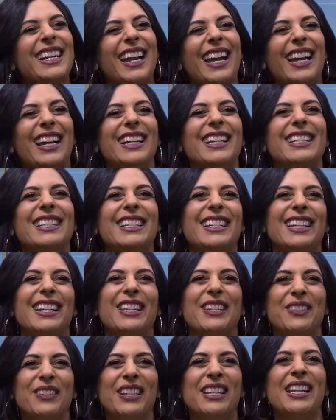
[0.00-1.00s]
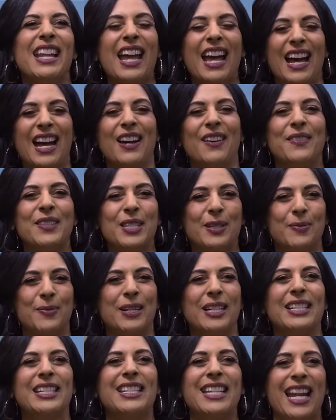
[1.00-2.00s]
And you can have
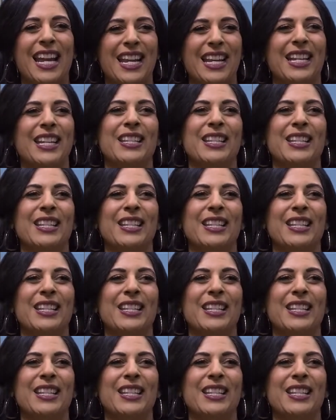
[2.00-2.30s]
someone staying